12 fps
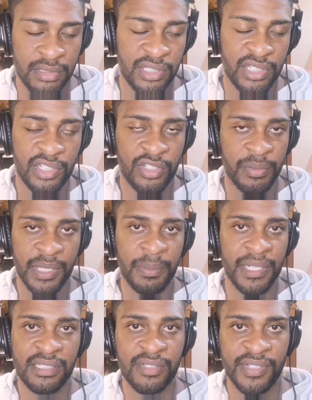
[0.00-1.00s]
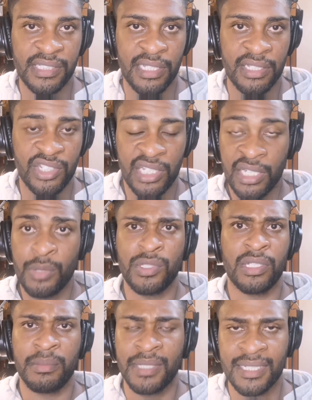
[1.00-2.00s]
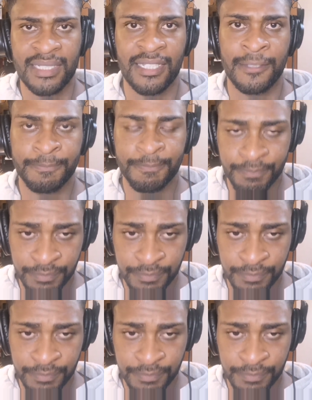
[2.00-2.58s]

She should be a police officer. She knows the community.